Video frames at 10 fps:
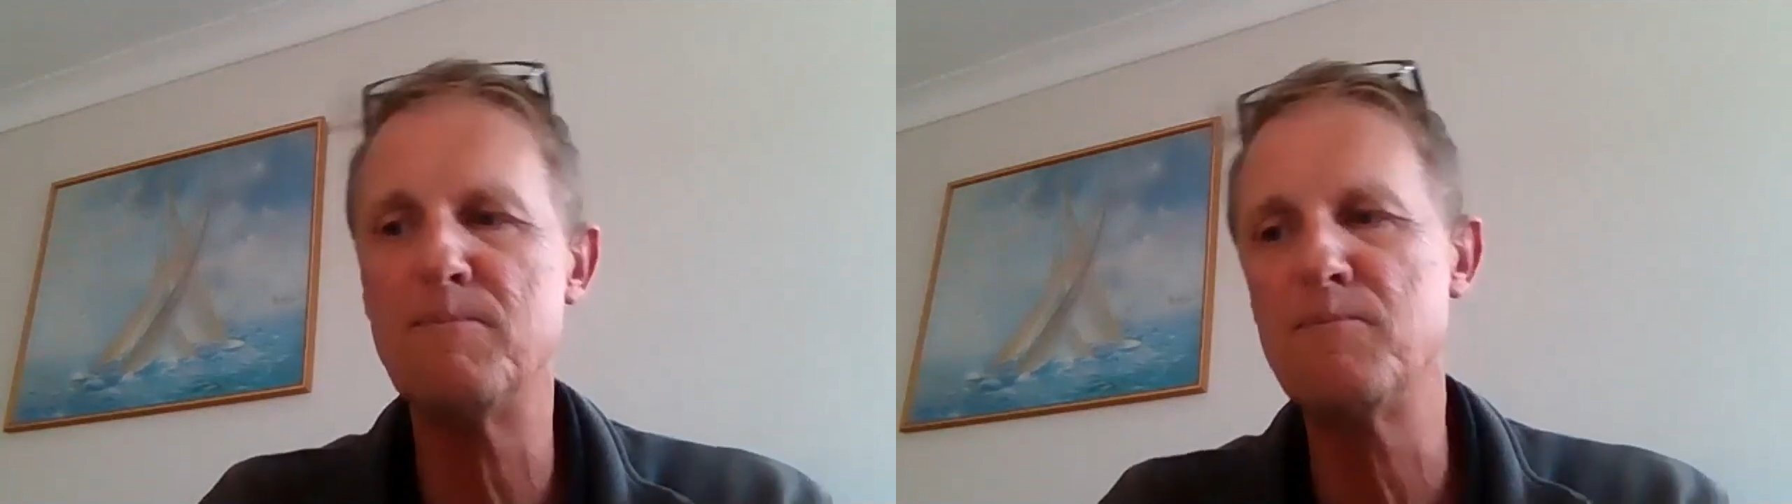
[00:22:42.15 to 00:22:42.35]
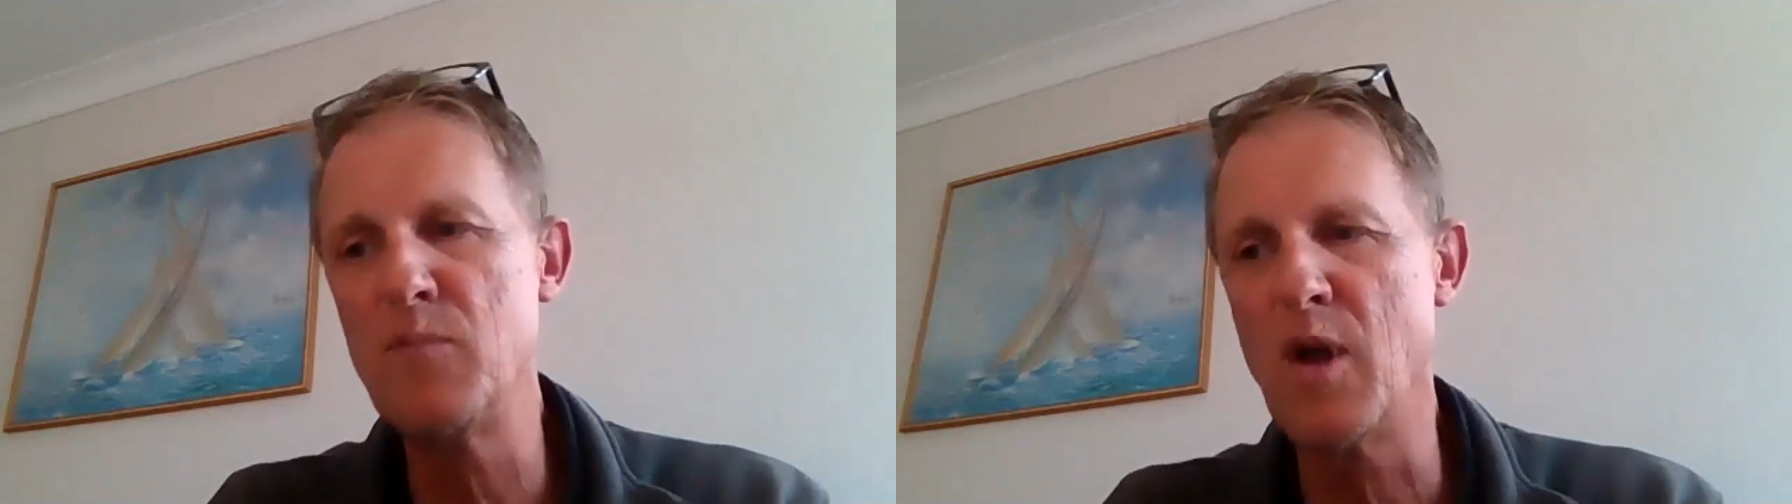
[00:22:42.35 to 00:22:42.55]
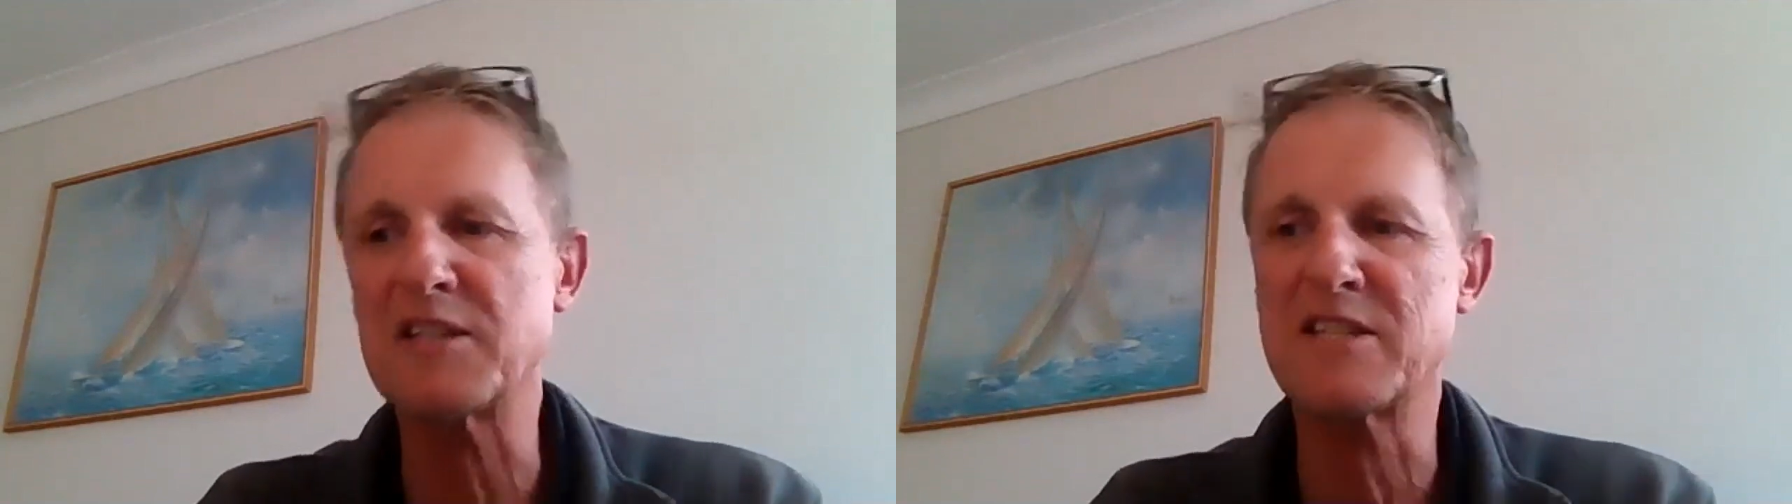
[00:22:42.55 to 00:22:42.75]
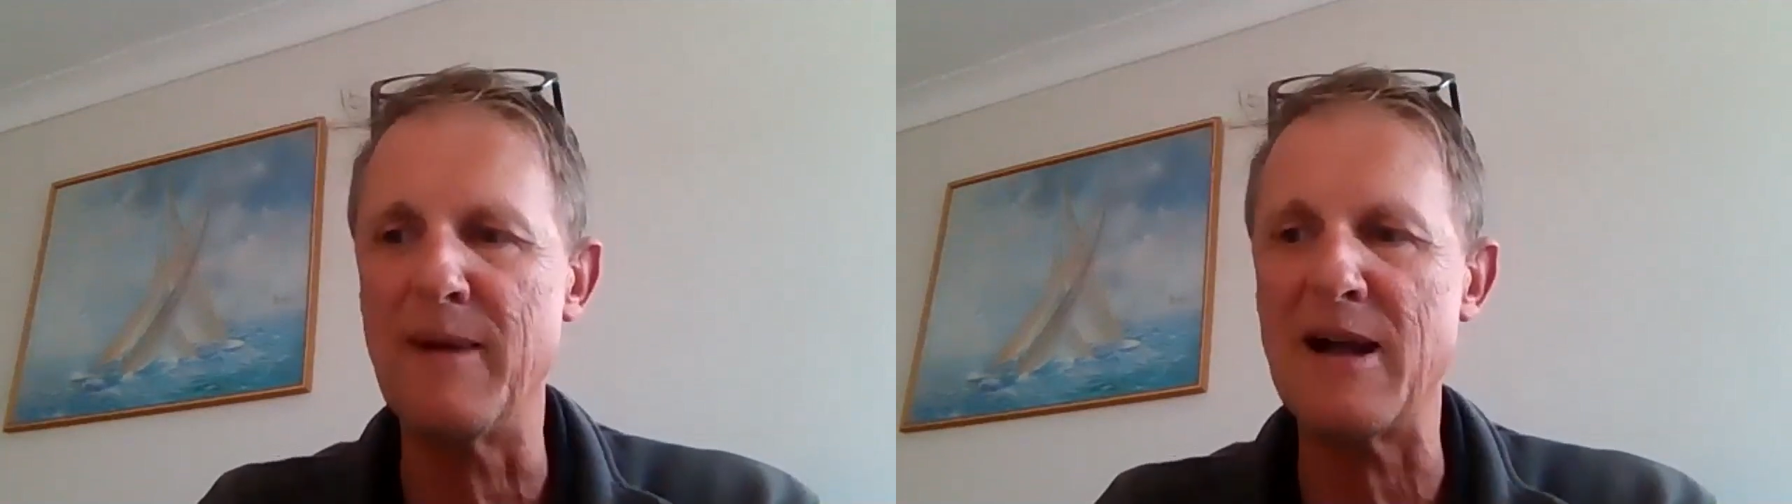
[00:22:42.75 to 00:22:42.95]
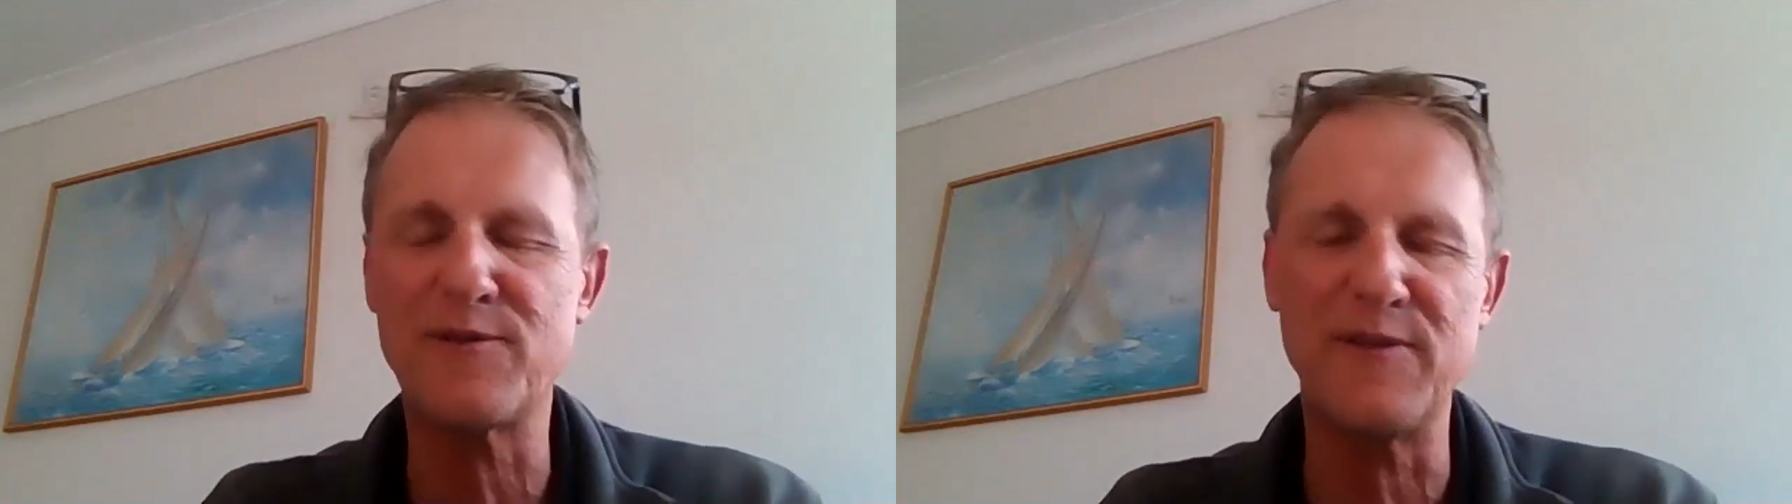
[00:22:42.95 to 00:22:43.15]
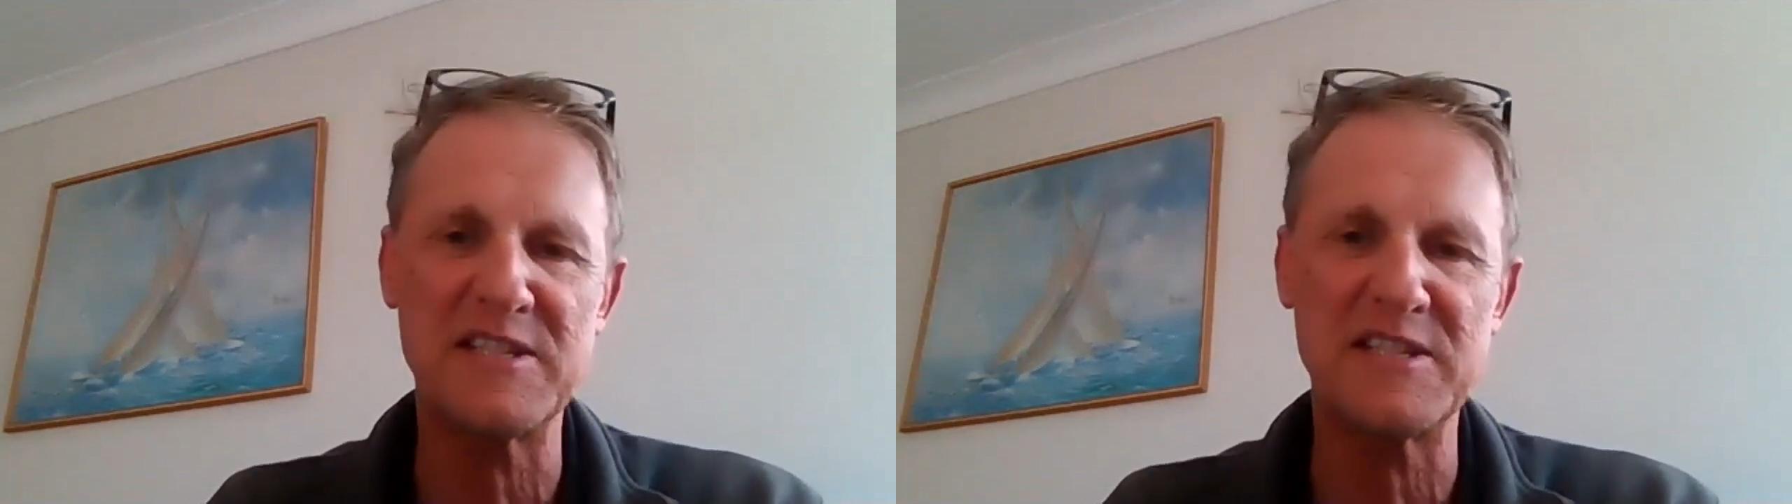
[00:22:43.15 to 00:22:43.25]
Not so much for